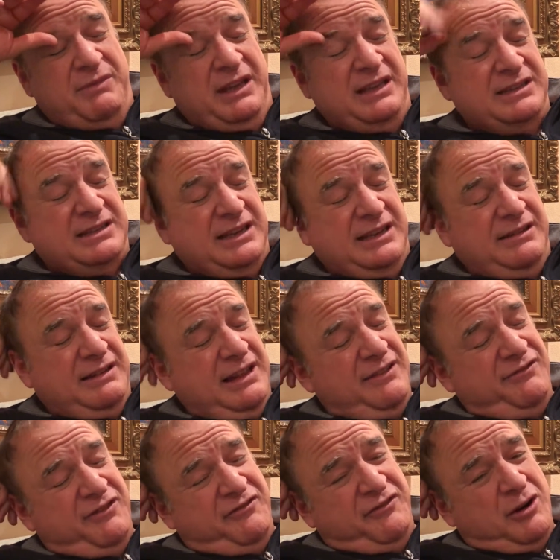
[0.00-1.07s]
means that
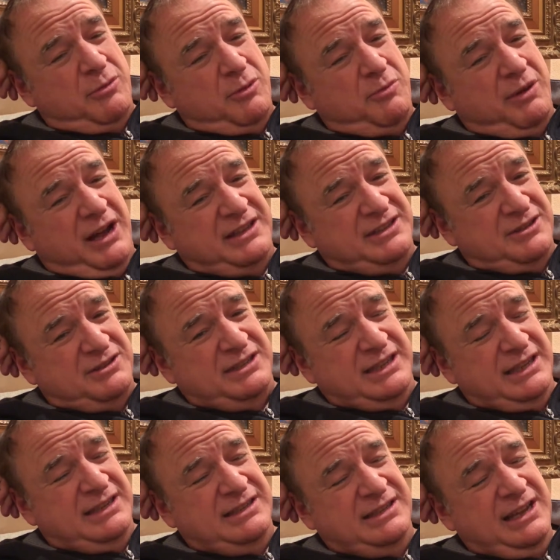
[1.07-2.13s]
if a farmer buys their
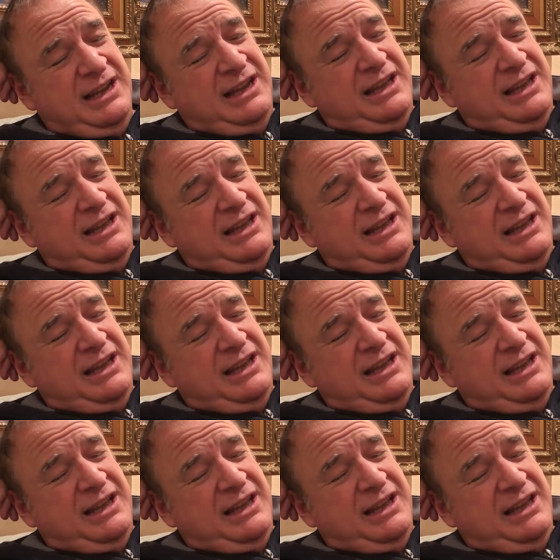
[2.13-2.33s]
seeds,